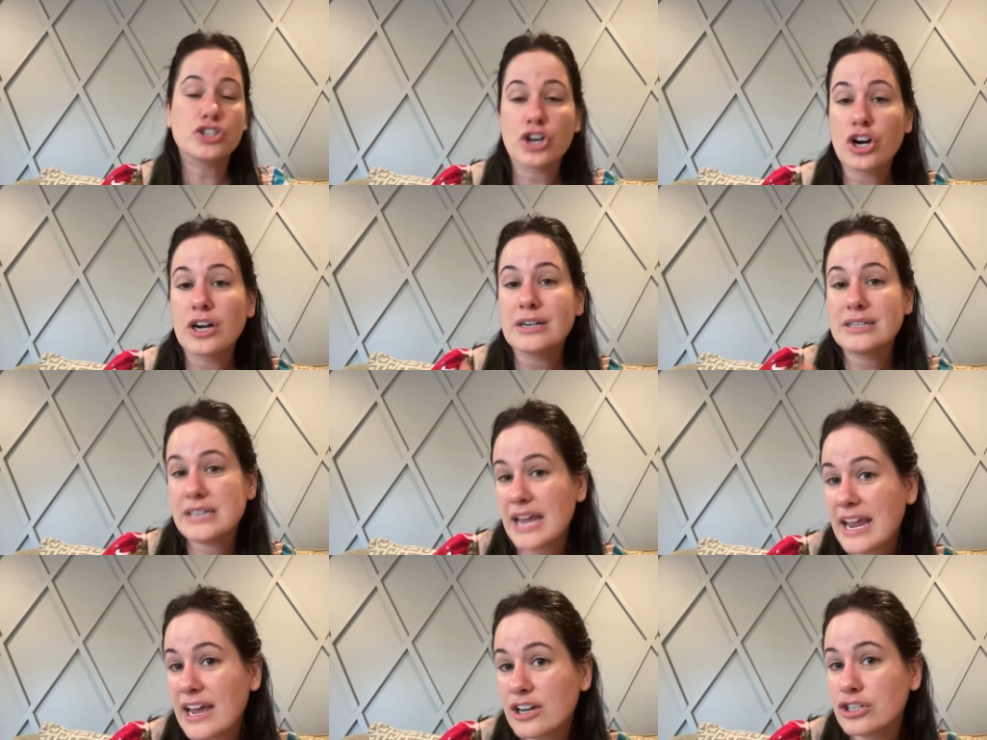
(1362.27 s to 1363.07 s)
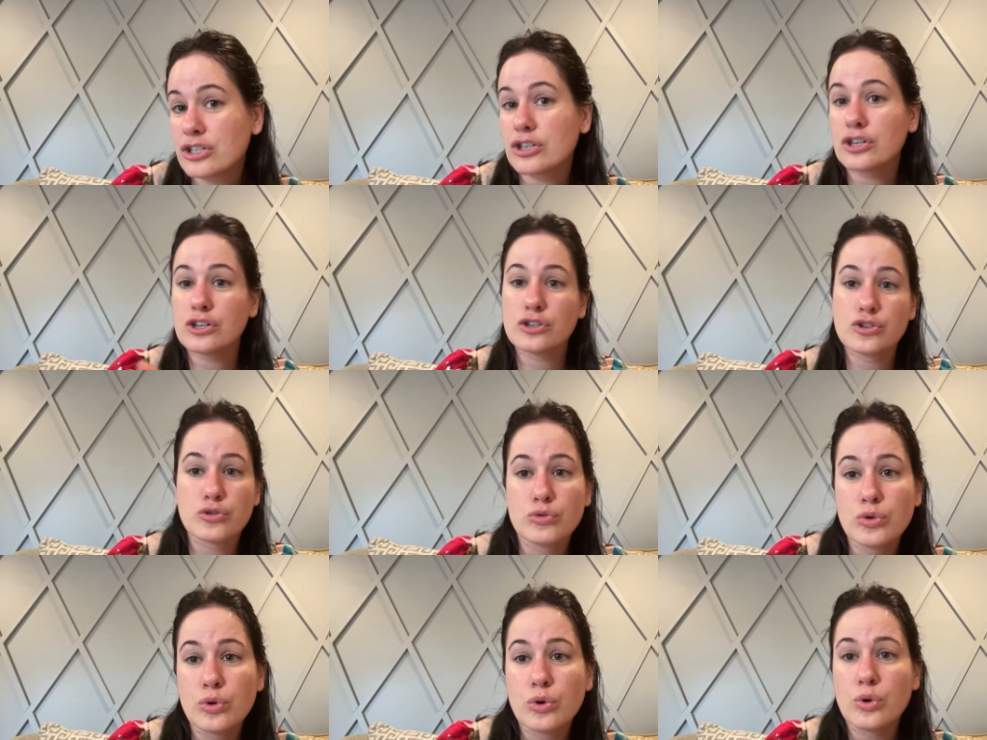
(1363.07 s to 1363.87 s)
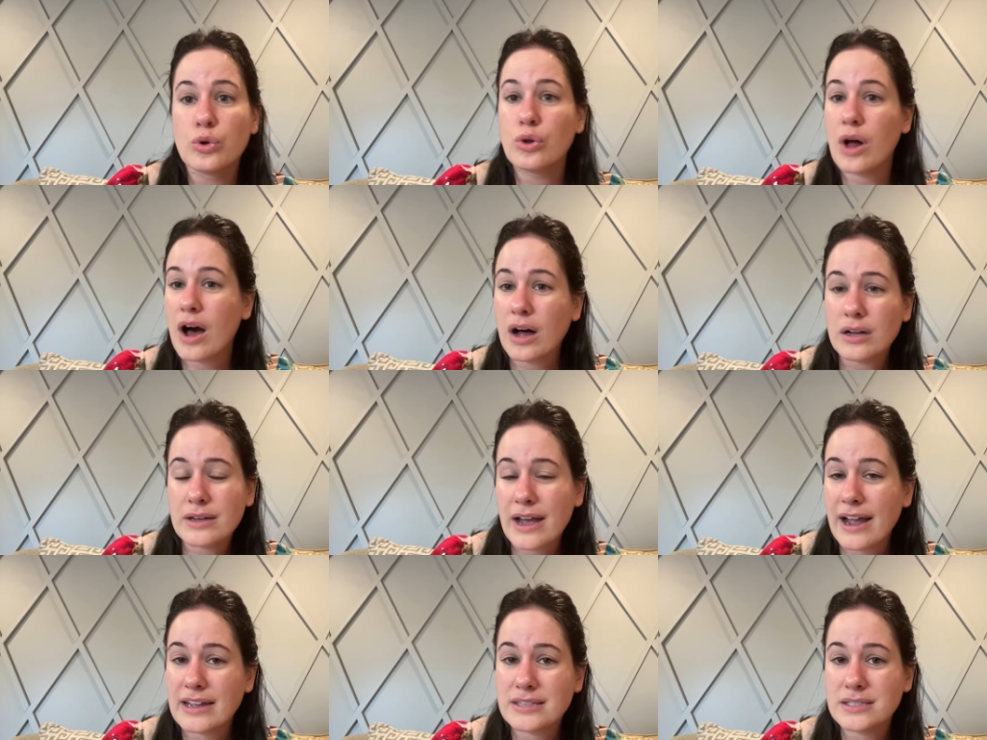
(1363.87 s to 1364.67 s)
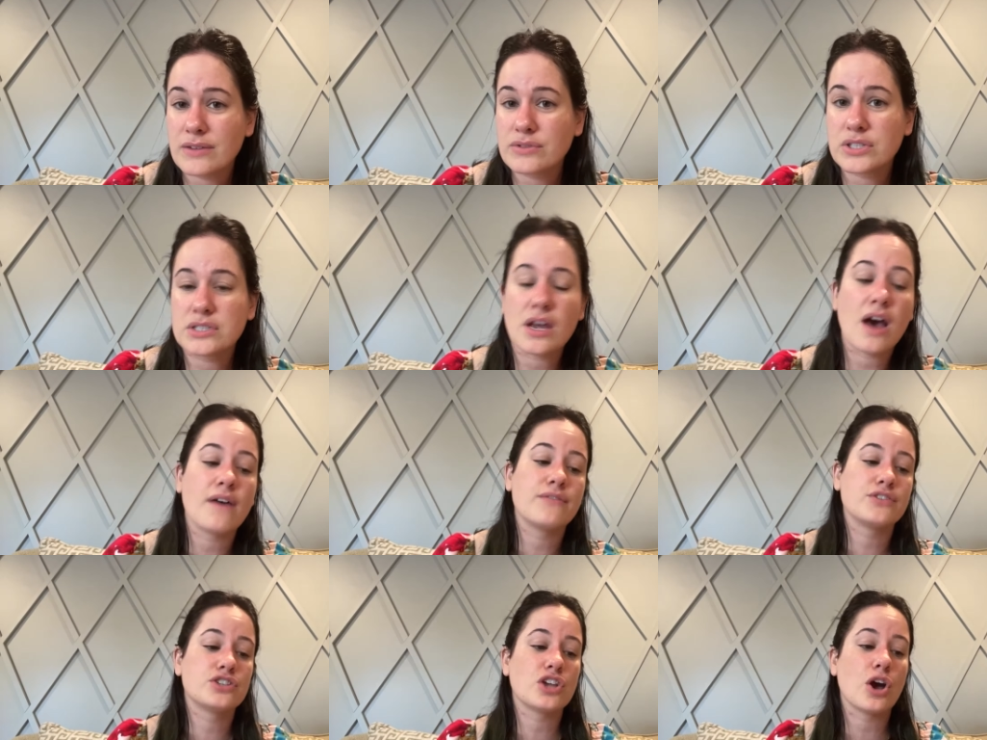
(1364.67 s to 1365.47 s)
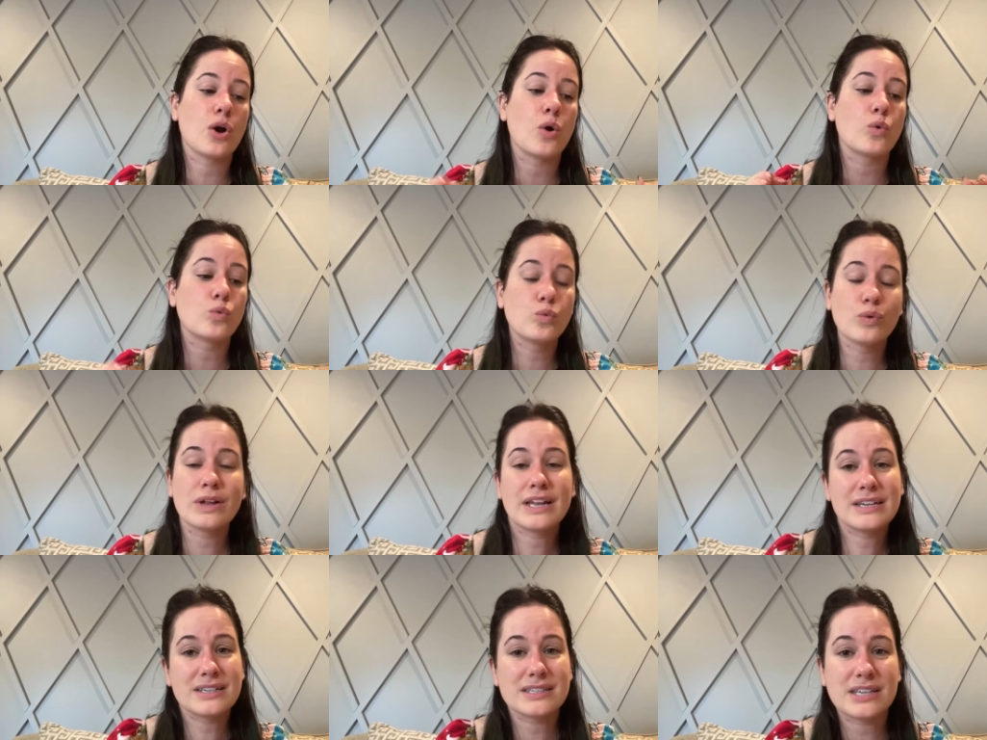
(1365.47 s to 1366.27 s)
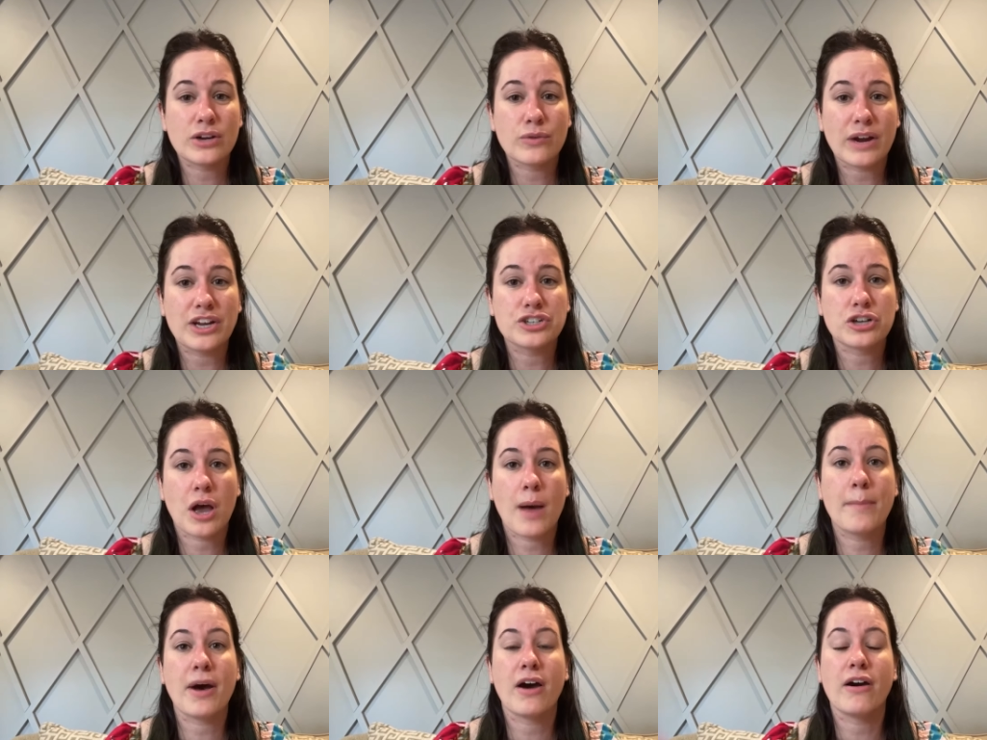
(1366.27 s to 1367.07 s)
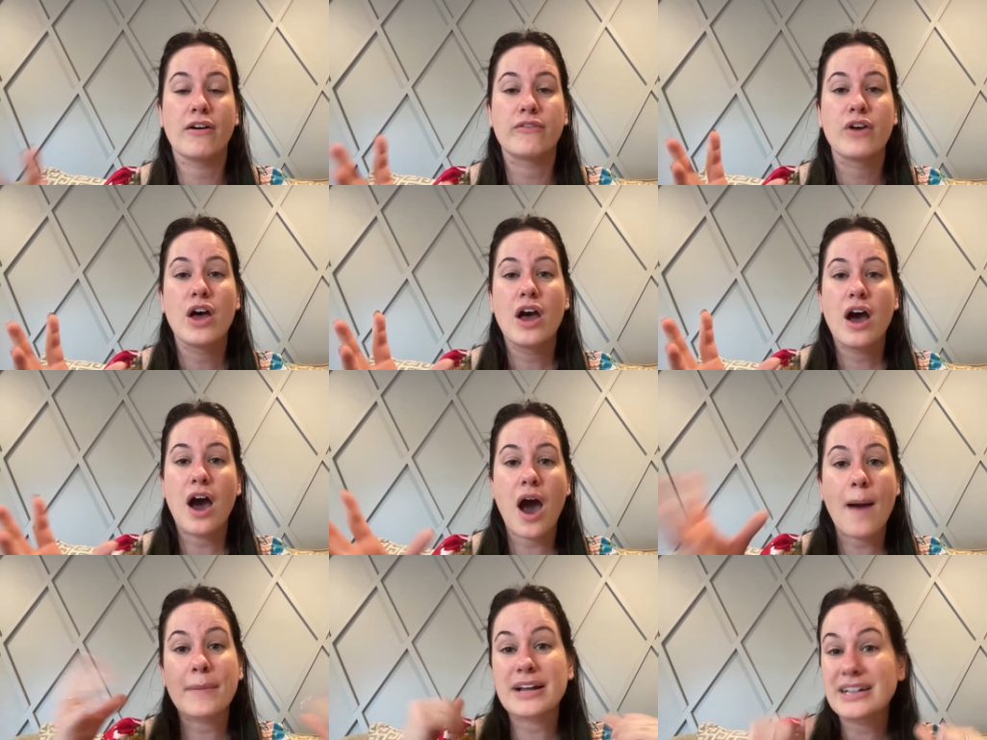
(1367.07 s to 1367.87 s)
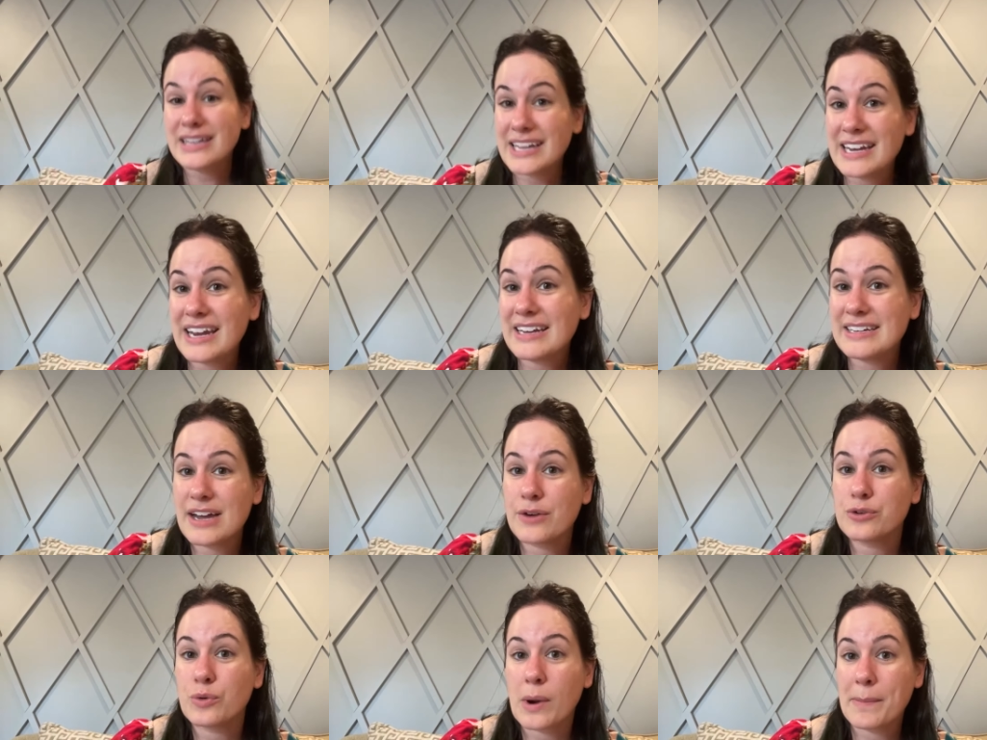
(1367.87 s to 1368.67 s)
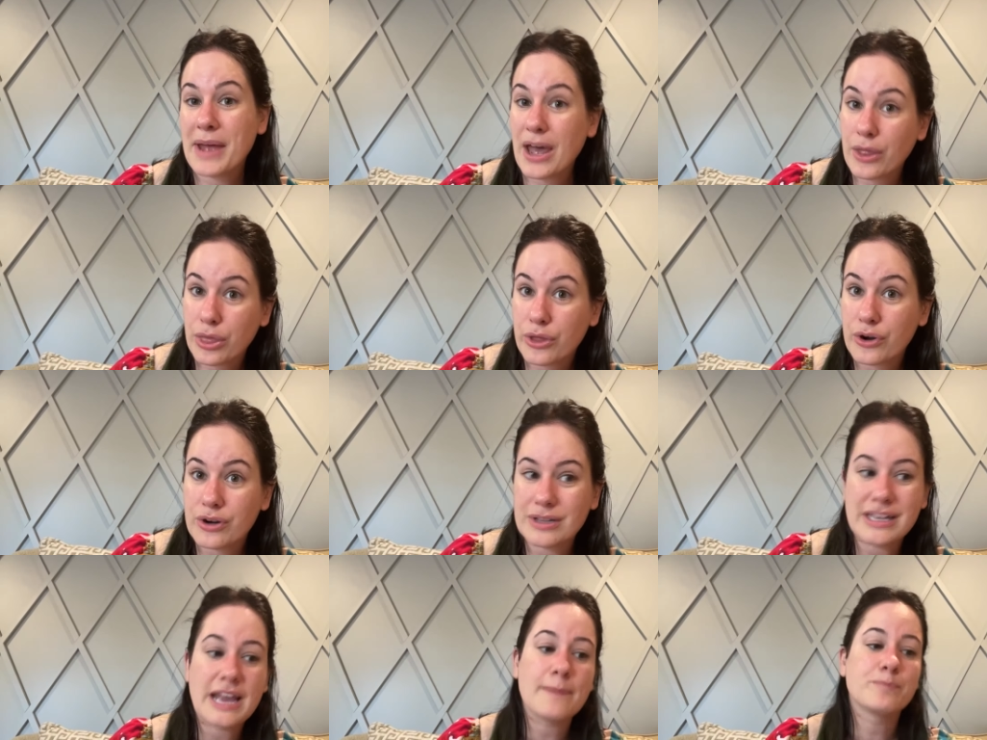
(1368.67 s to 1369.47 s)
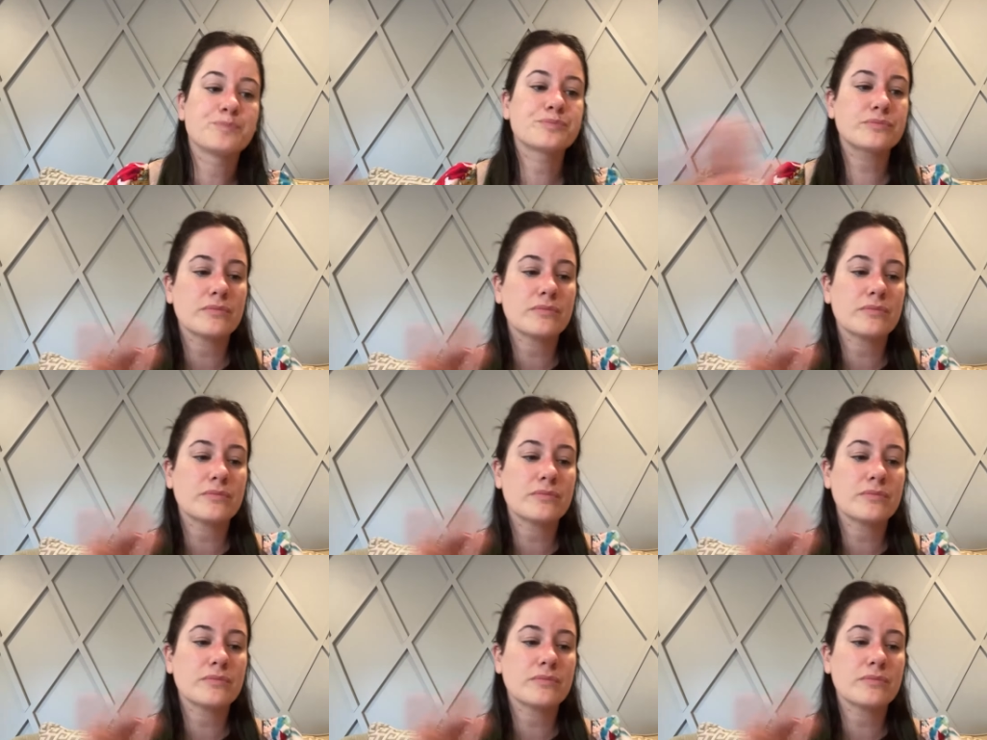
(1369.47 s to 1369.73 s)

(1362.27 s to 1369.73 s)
dirt, dander, drool, all kinds of stuff. So really does a great job of um, cleaning down your pet thoroughly.